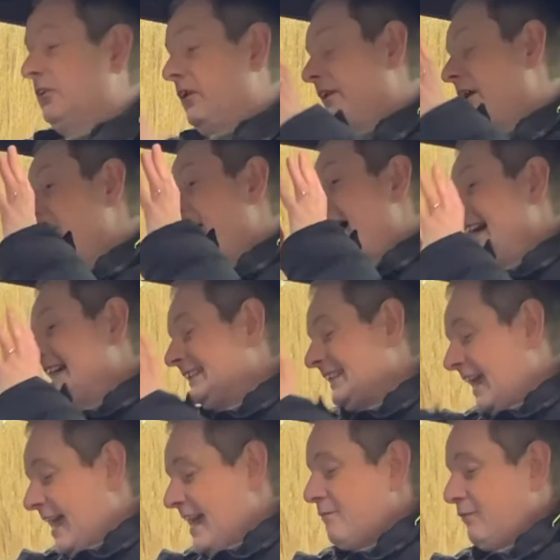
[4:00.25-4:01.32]
Although, as
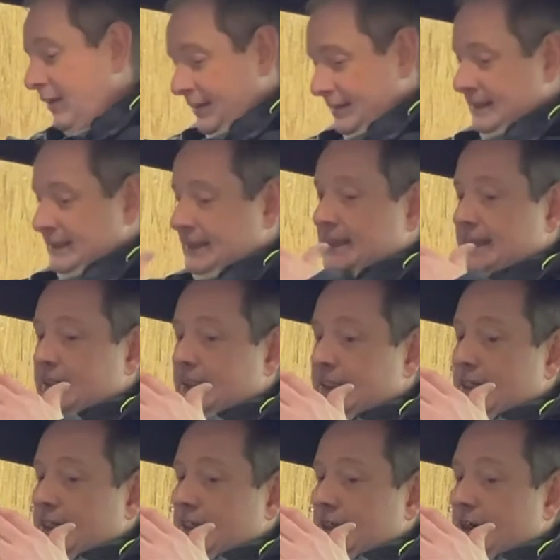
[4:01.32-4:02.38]
ever,
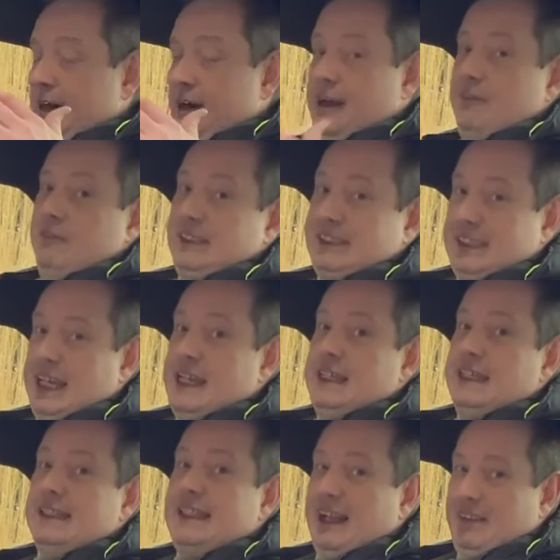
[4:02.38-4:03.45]
I would say
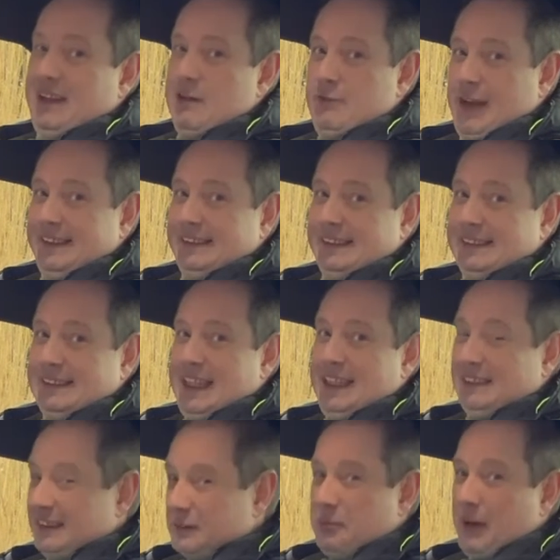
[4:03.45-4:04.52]
get the Avant Estate.
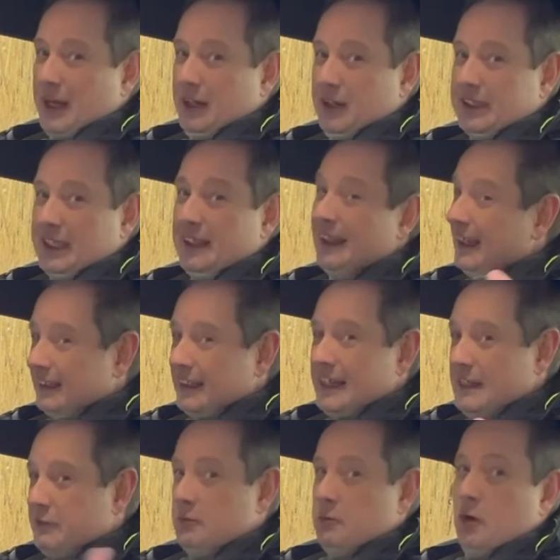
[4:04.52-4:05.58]
It's better looking and
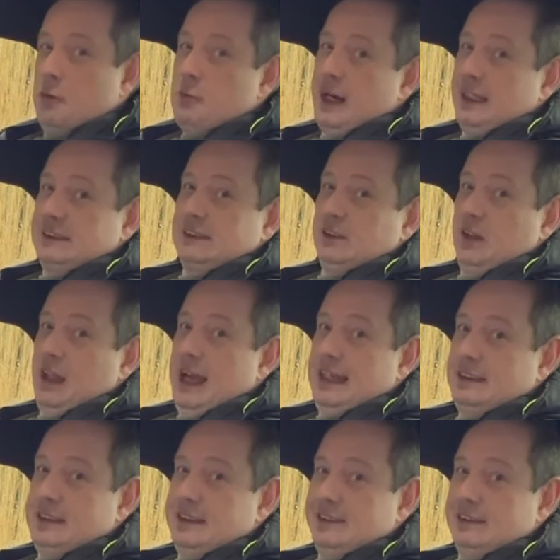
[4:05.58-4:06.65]
even more practical
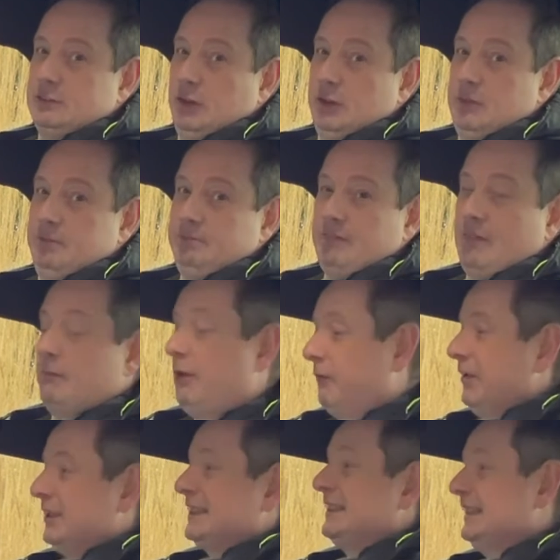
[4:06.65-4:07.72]
and useful. But
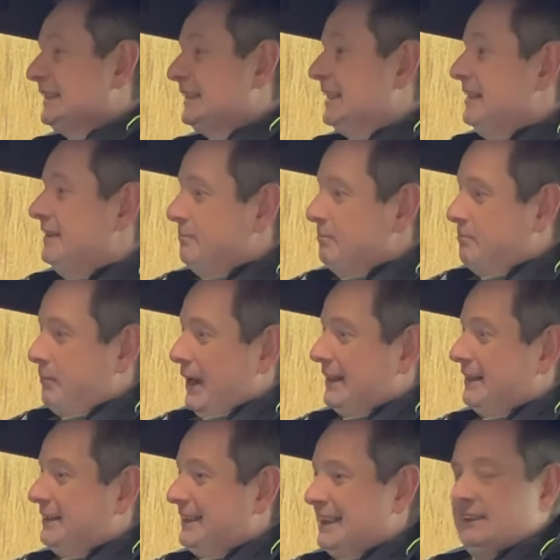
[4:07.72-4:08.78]
what's this
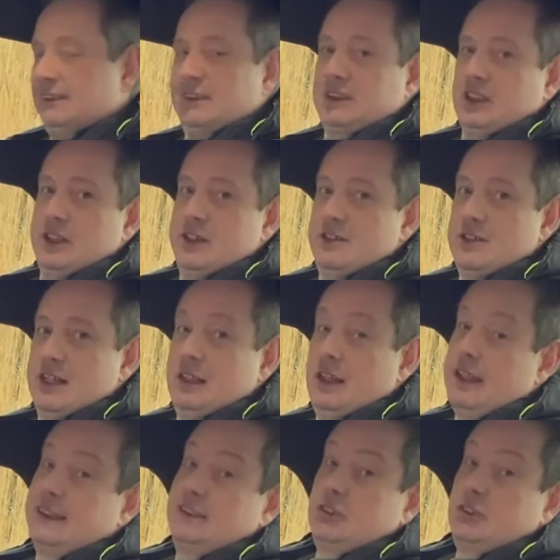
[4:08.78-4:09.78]
big diesel saloon like to